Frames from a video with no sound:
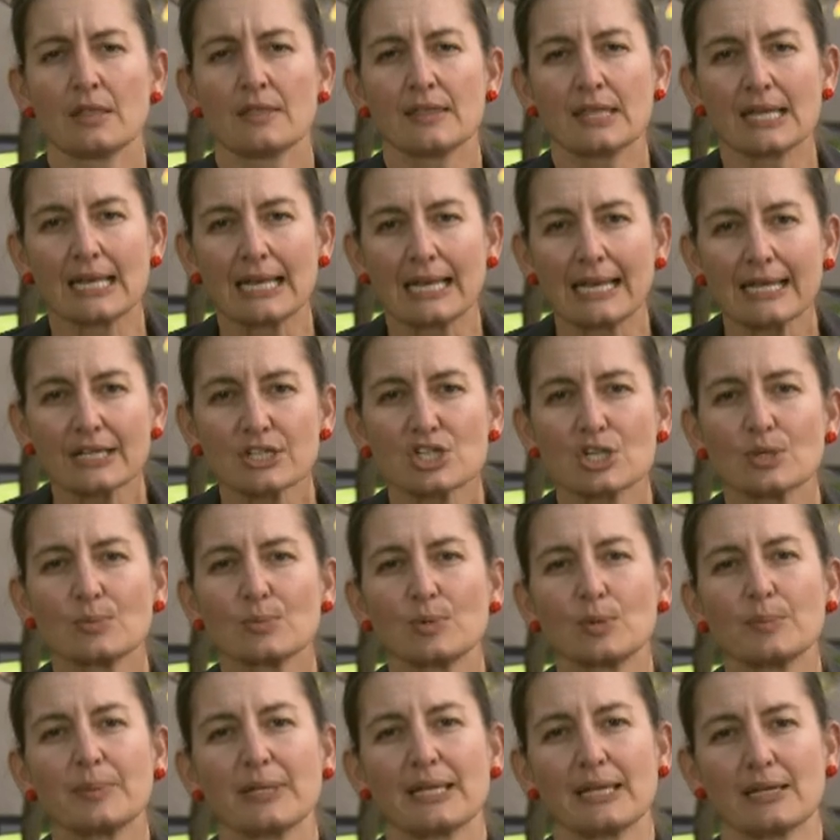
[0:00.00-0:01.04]
The election
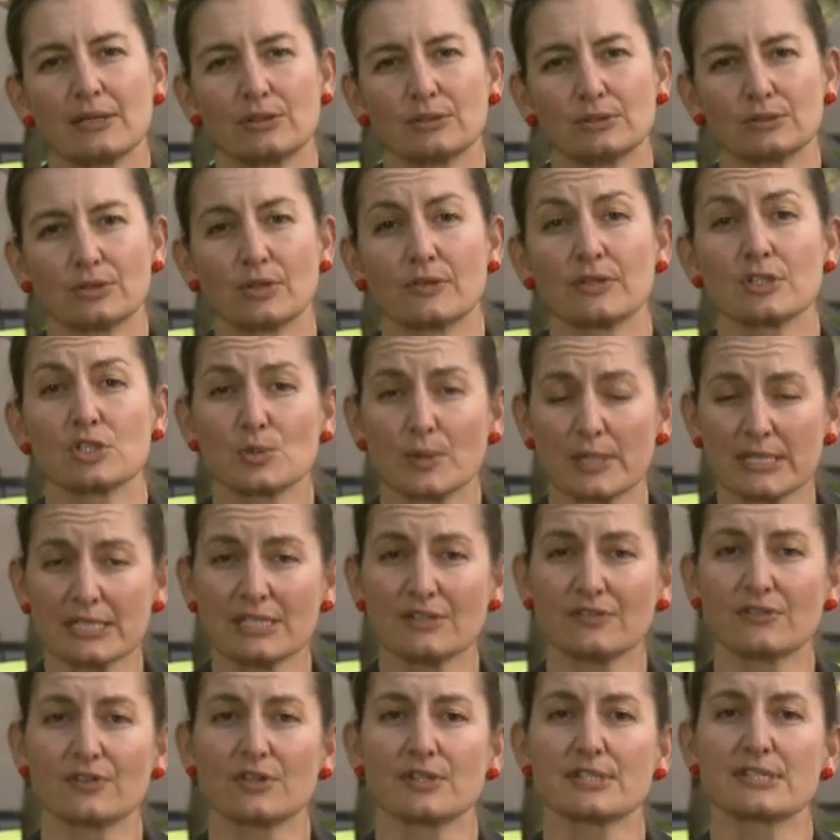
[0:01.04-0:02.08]
will be held on the
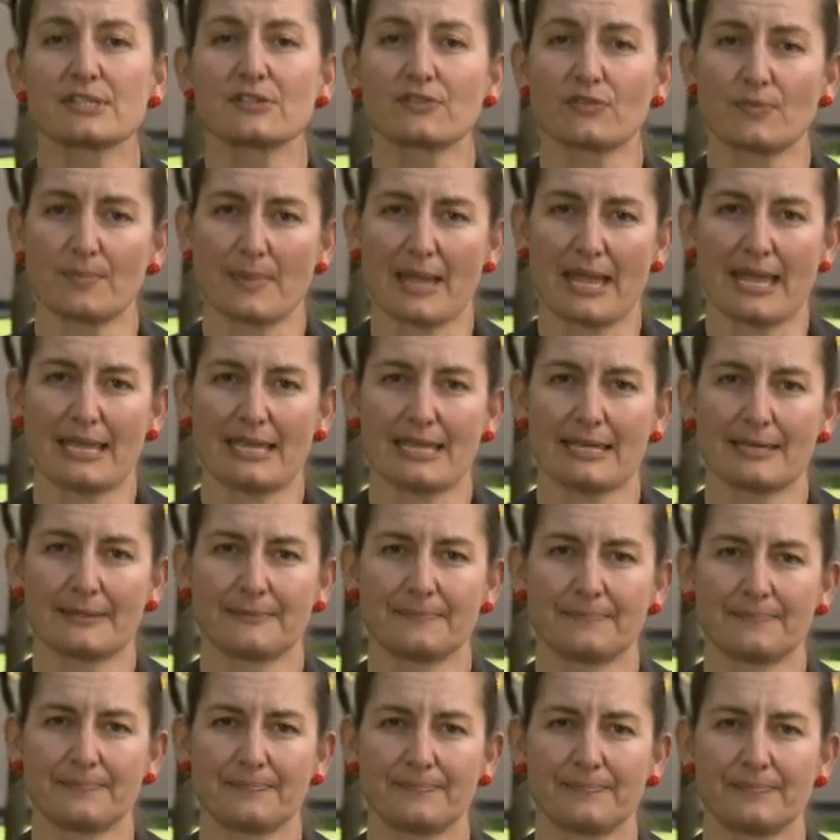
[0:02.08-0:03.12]
21st of May.
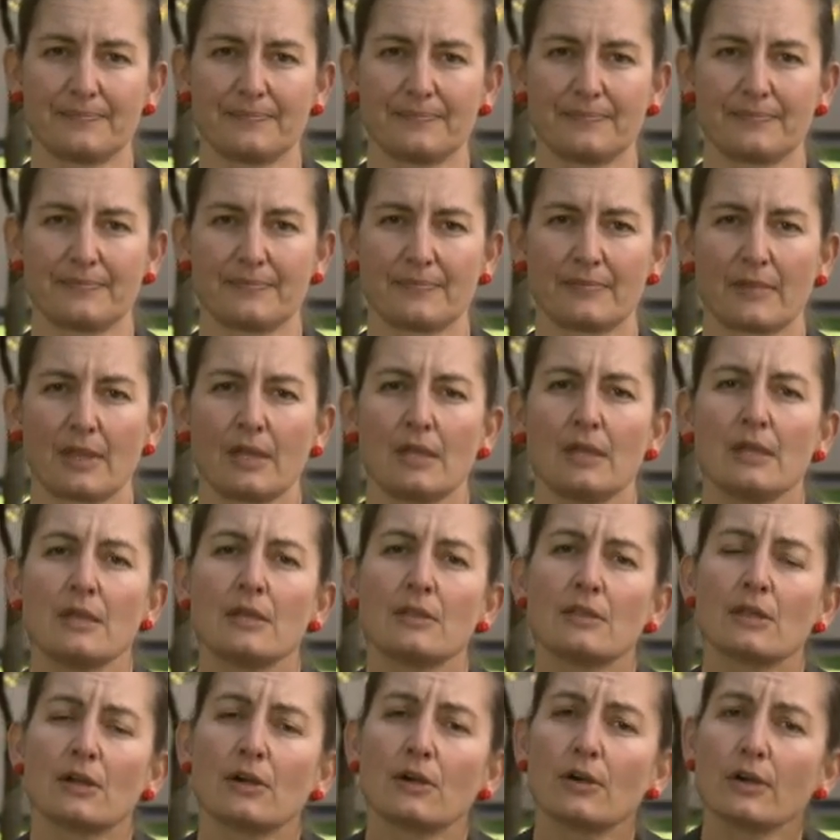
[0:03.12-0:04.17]

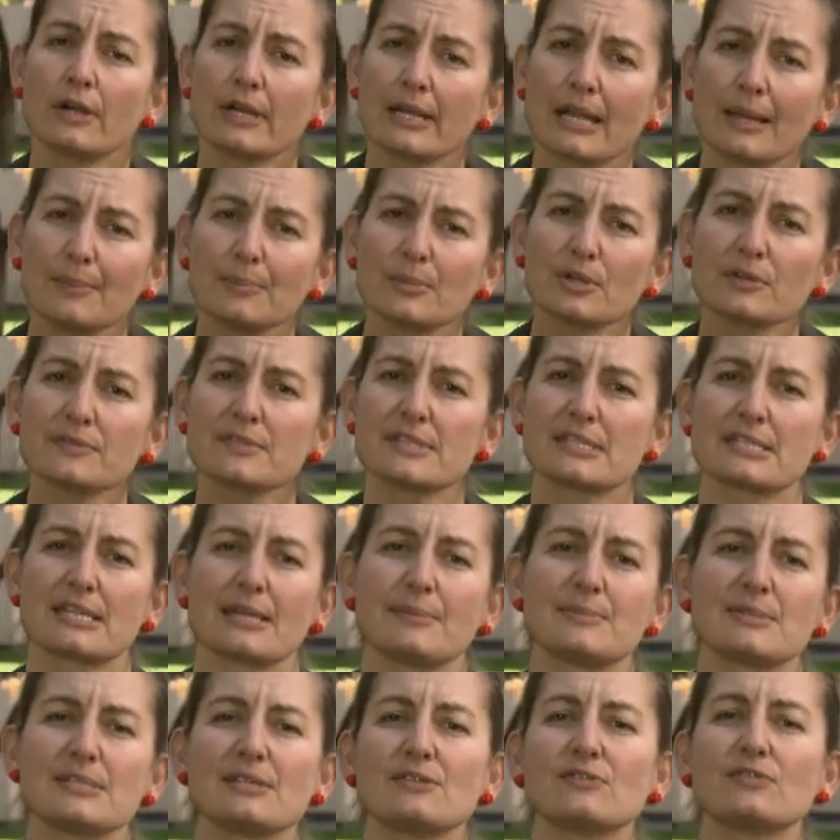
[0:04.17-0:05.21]
There are a number of
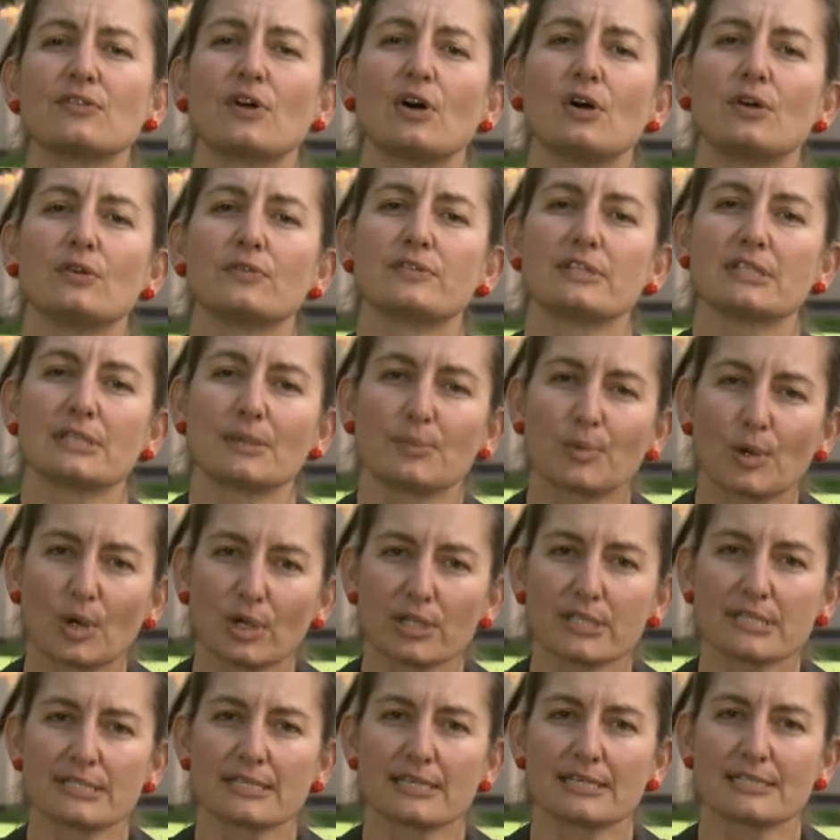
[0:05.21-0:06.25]
steps involved in the
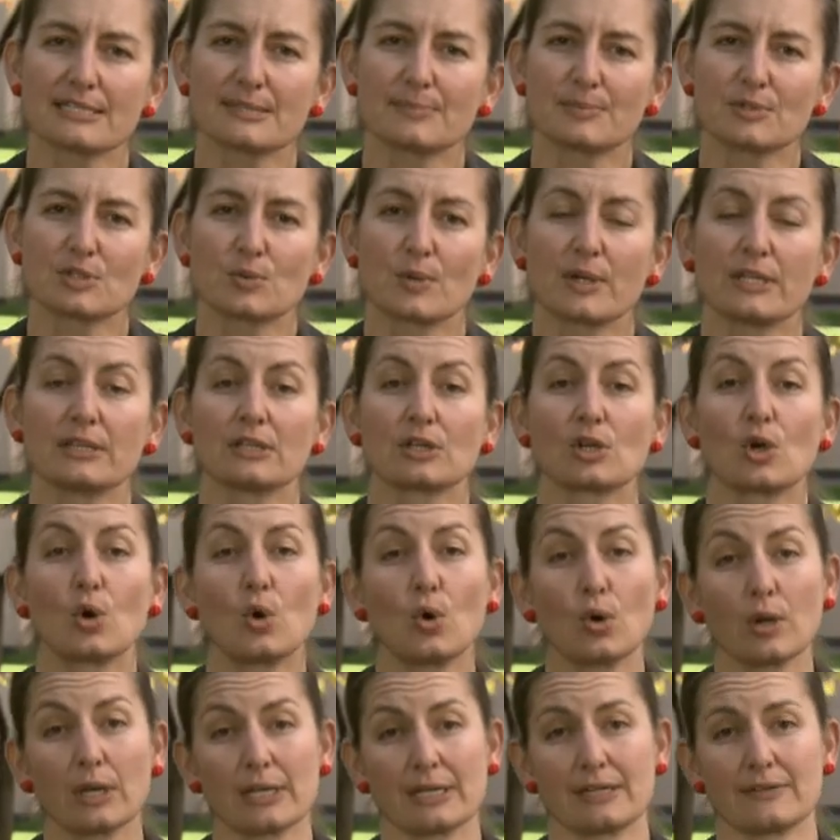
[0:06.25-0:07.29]
process between the
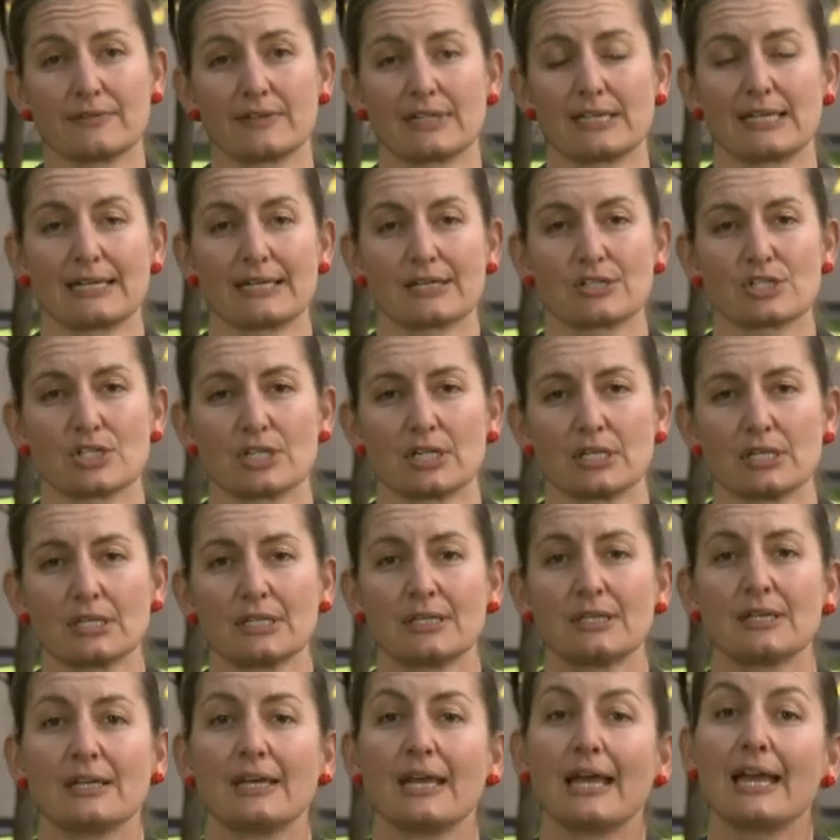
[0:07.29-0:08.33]
calling of an election
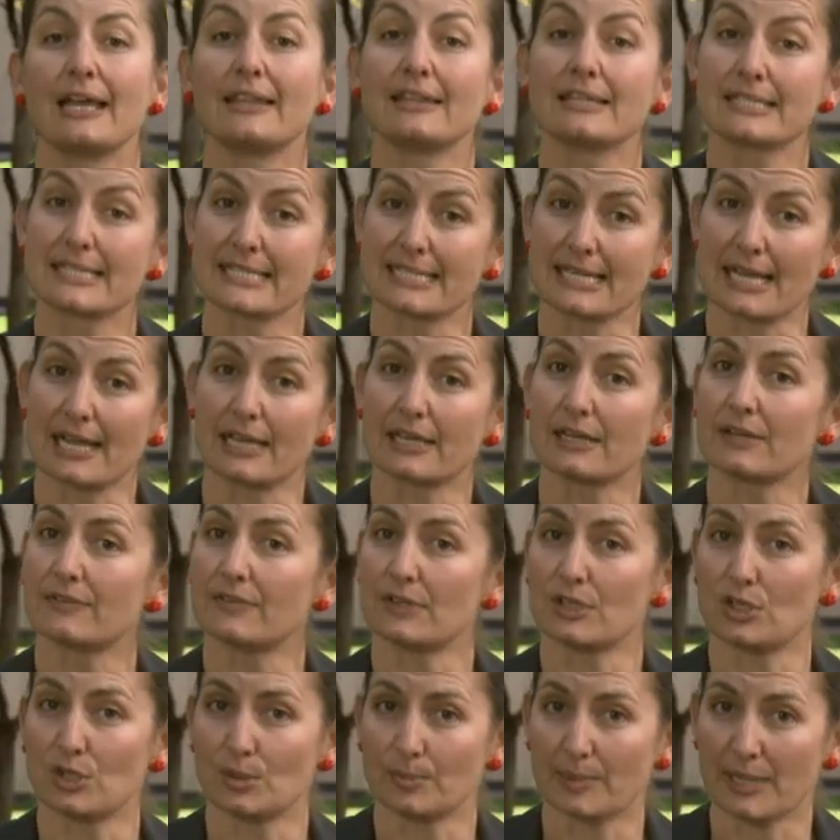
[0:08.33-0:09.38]
and the start of a
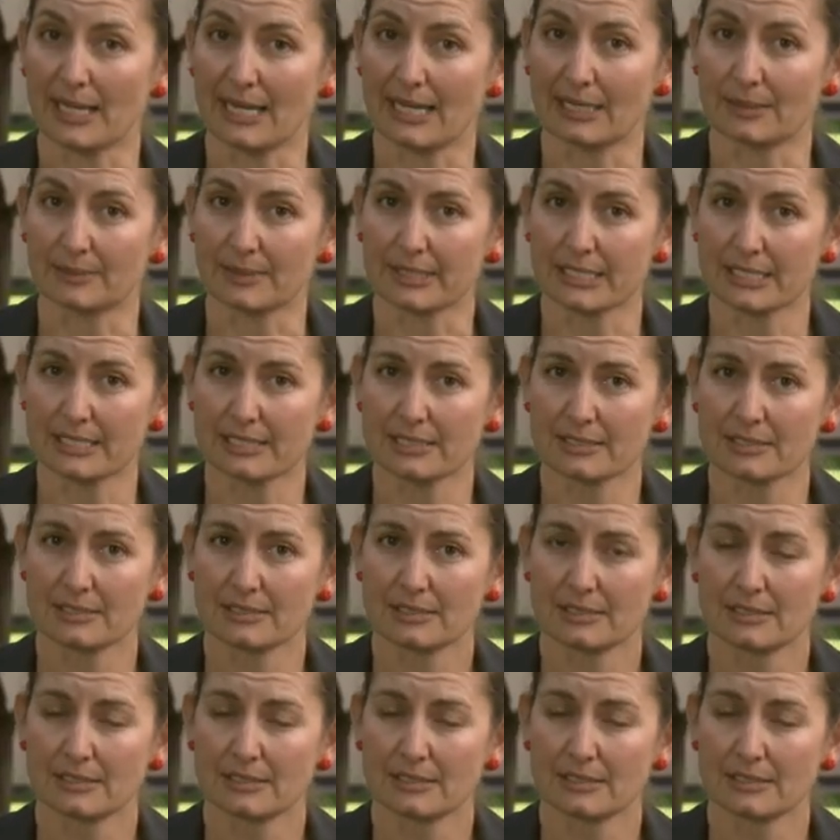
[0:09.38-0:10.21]
new Parliament.